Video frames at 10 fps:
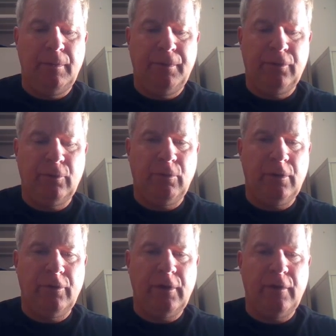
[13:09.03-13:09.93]
maybe put the
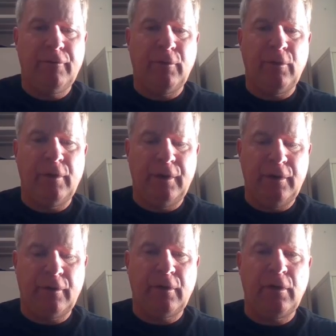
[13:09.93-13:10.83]
word therefore in
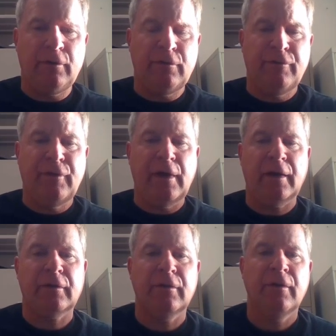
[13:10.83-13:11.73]
here, cause
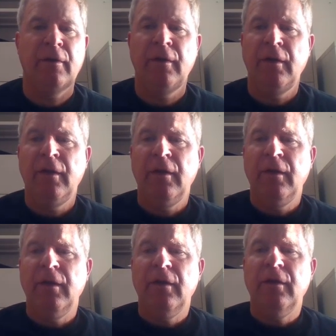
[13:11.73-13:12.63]
effect.
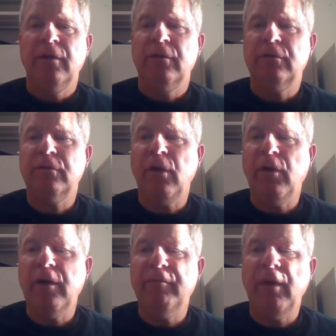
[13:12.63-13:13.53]
So
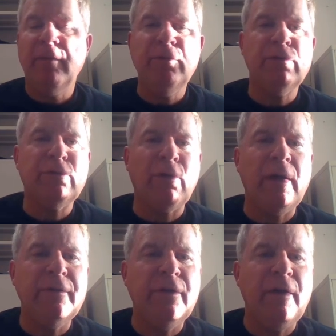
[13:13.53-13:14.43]
I'm just
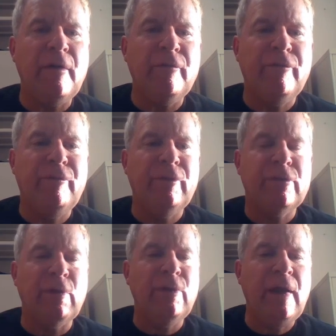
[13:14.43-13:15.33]
trying to,
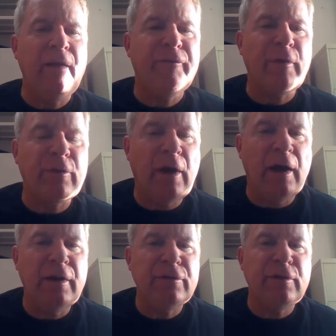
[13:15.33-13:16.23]
so we have first,
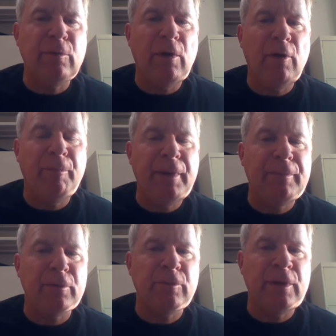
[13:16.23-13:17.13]
honesty will help
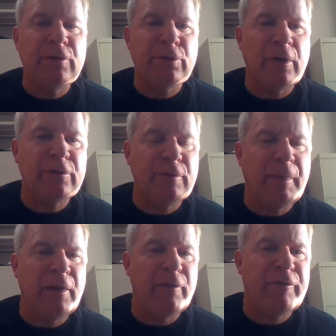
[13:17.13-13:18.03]
people to be
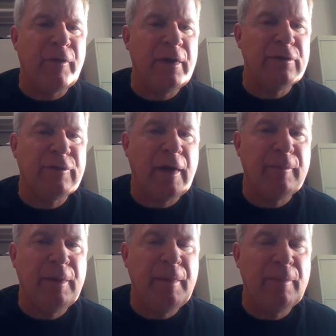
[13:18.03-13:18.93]
trusted by their friends,
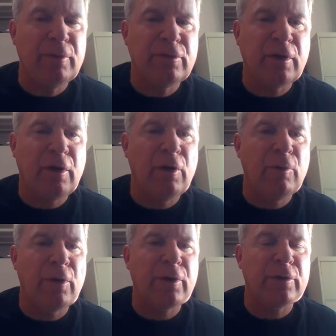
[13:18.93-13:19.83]
family members, and
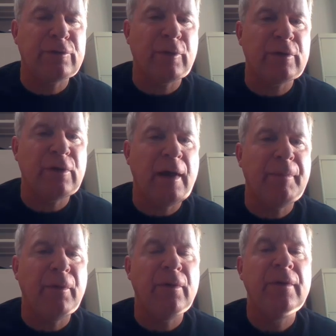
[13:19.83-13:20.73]
coworkers. For
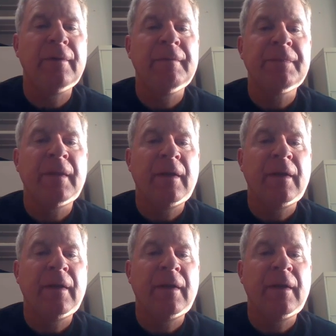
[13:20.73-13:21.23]
example,